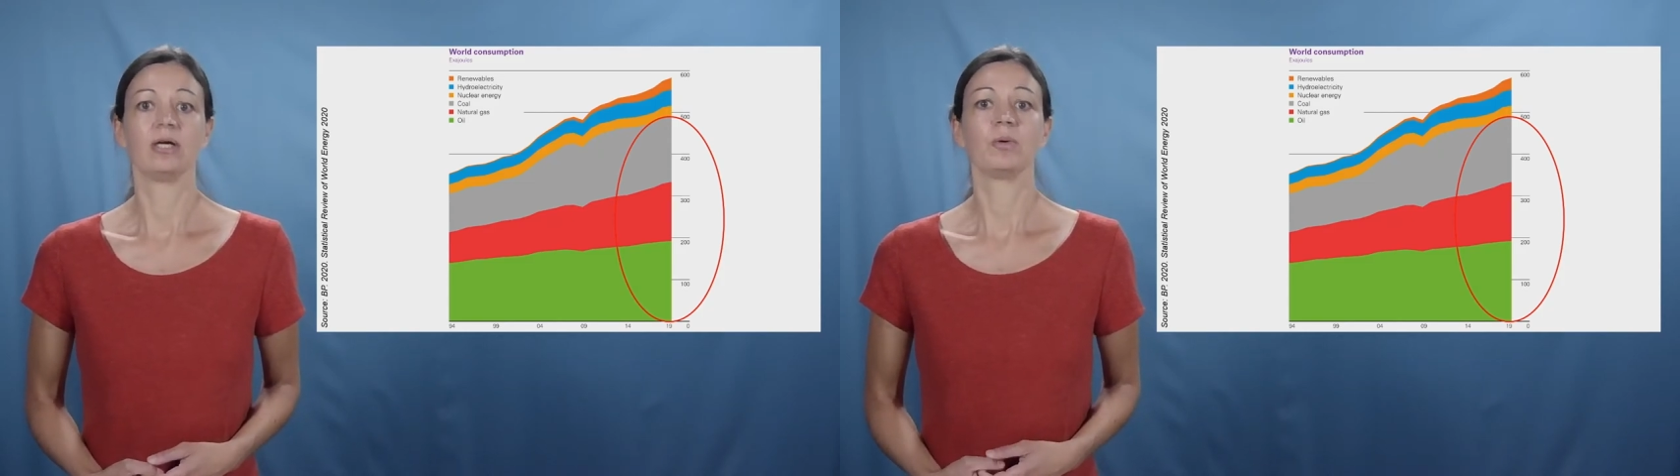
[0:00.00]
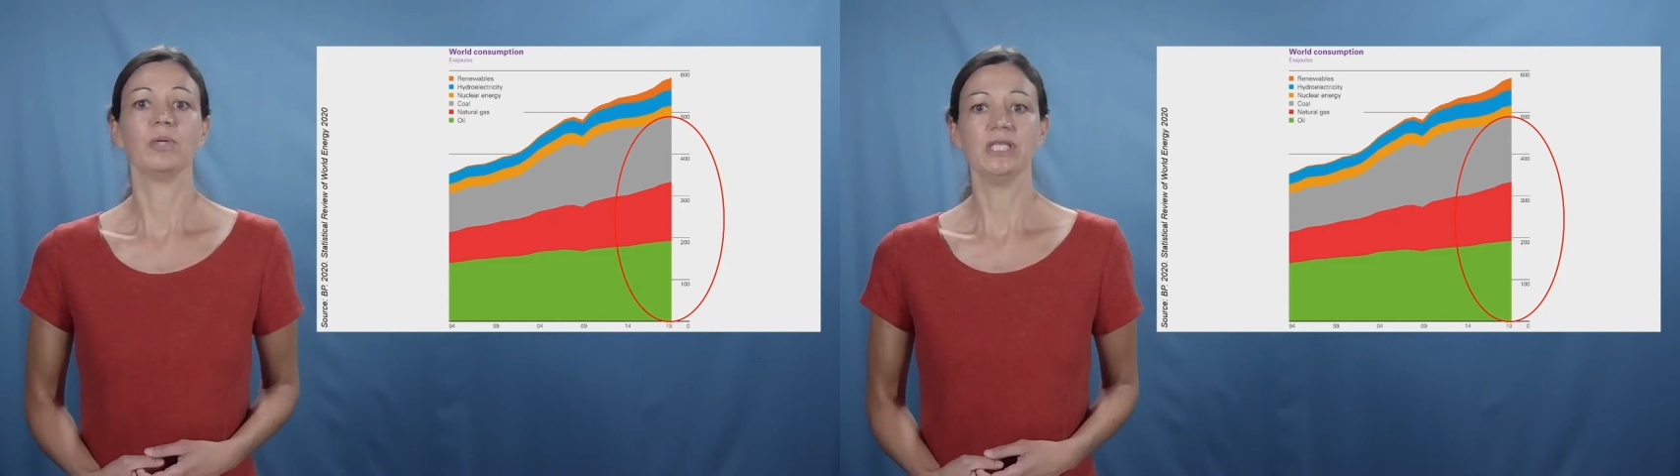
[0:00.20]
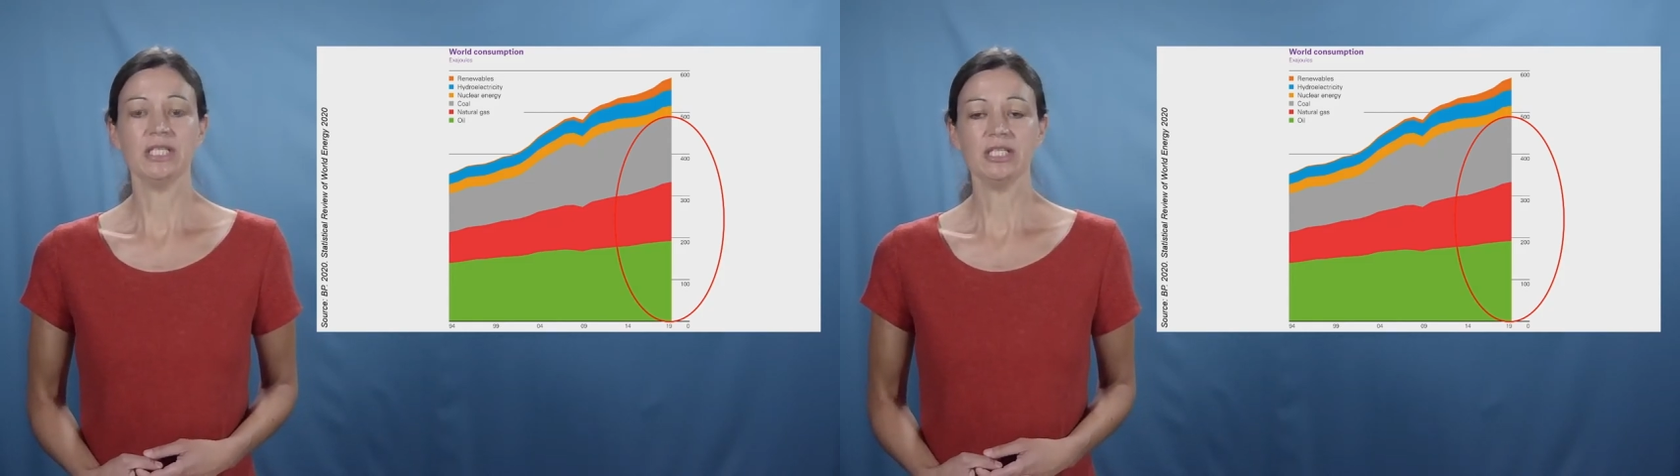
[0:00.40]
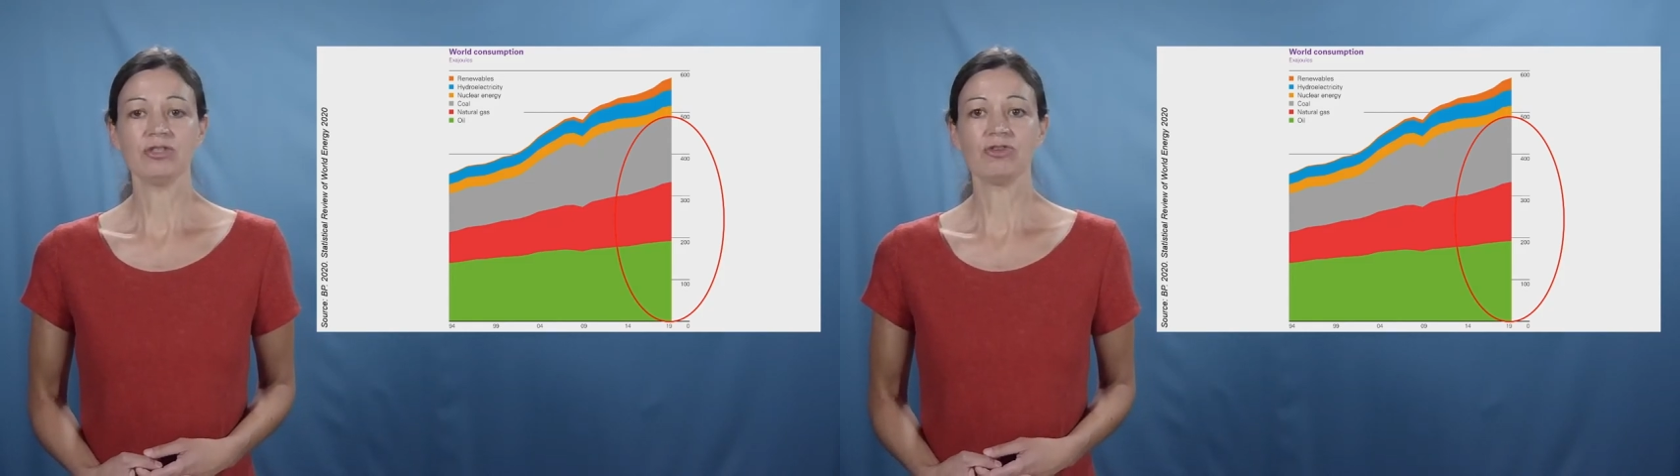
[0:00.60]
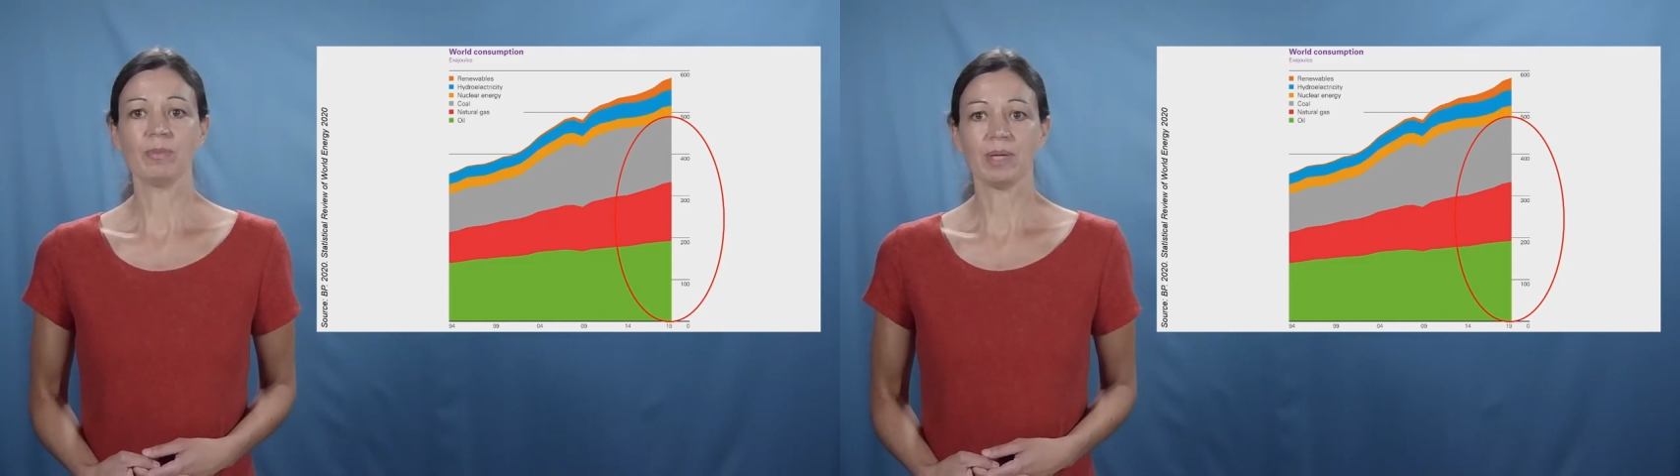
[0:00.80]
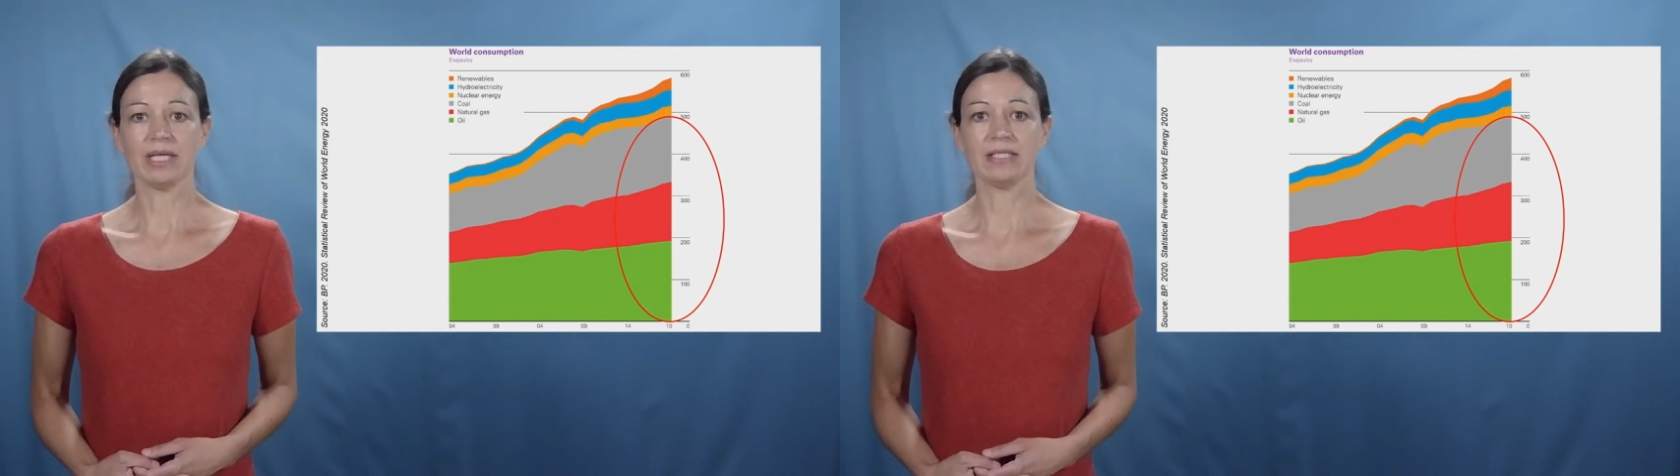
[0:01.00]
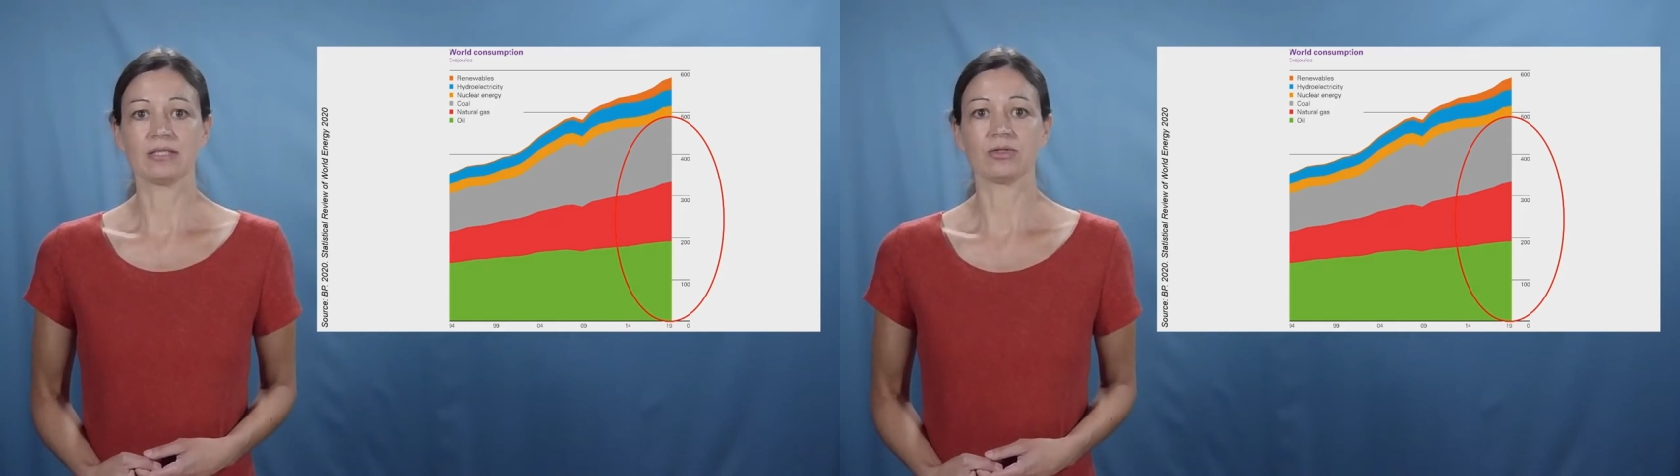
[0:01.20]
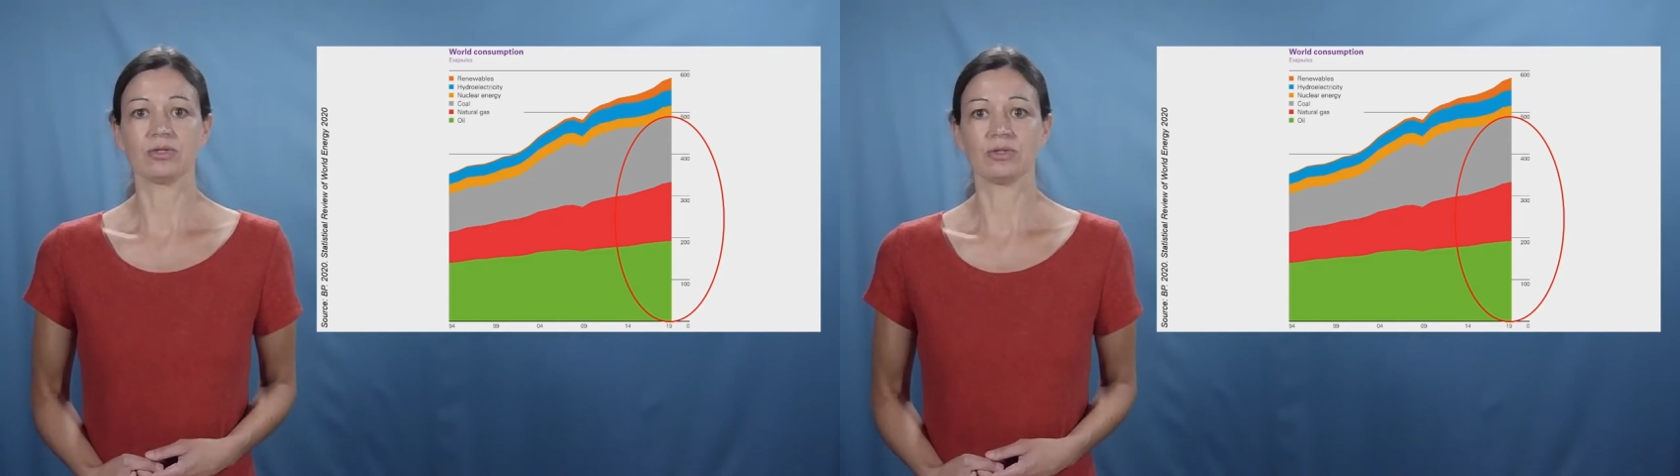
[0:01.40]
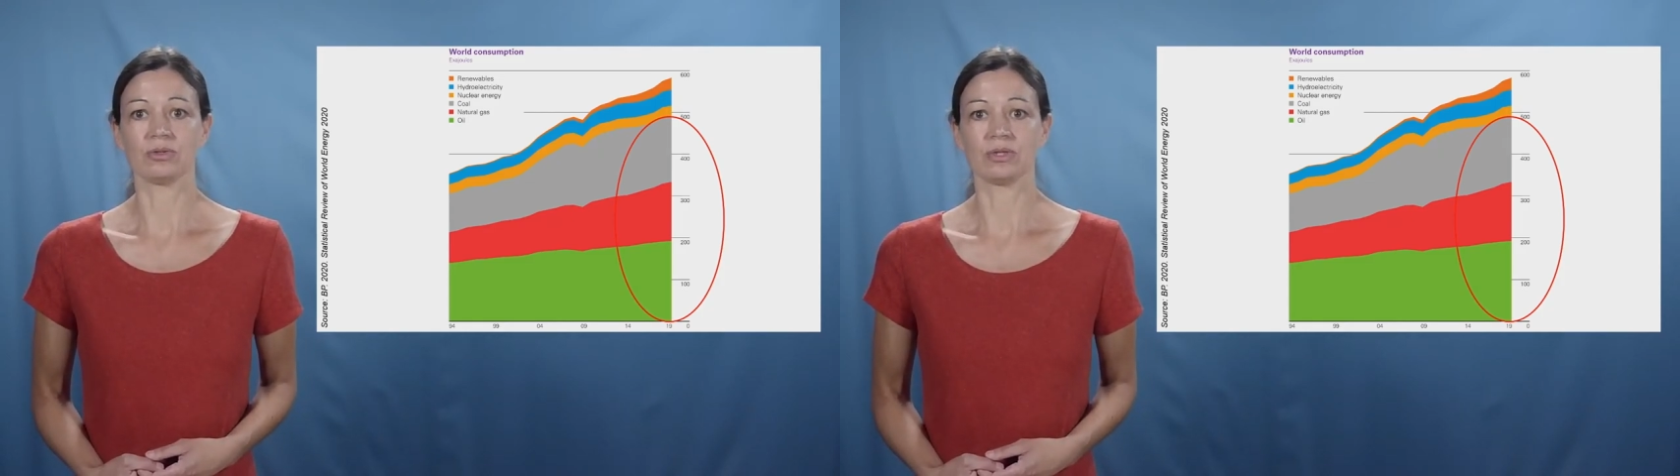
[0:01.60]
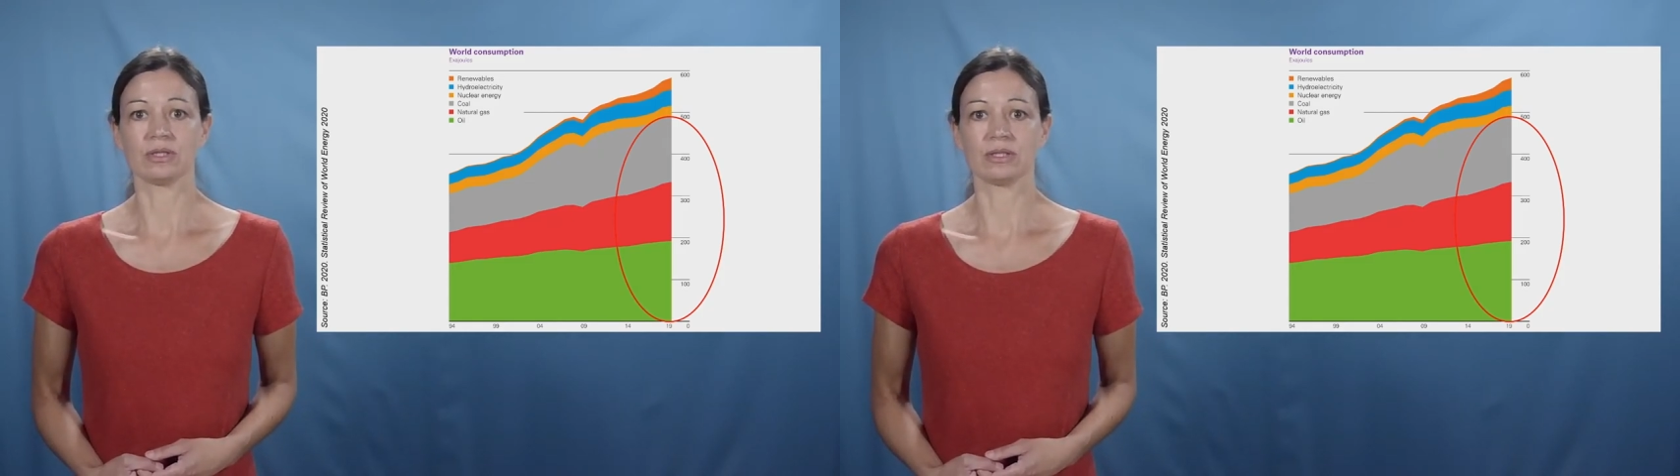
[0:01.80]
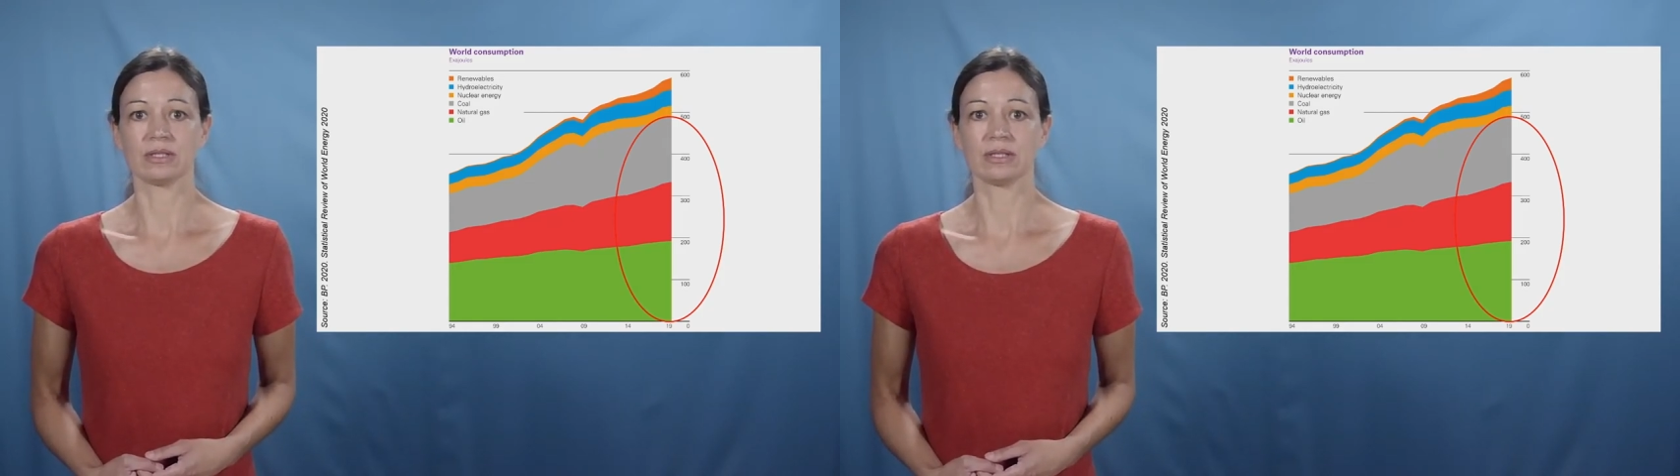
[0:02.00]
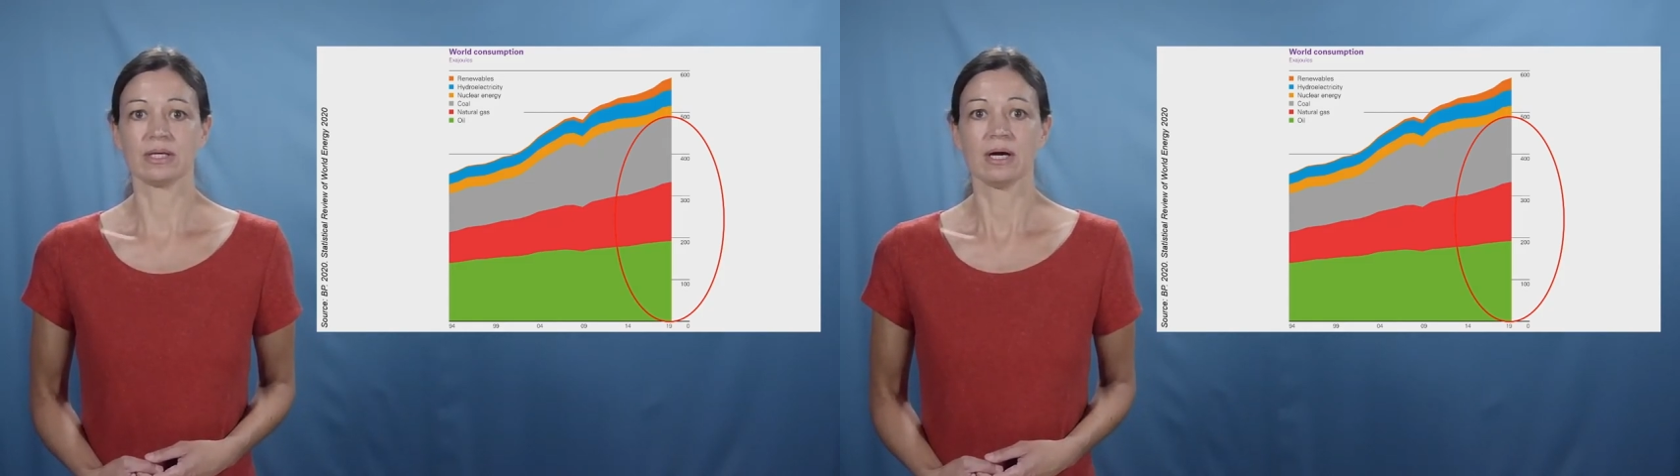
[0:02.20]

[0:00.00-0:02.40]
we need to replace those sources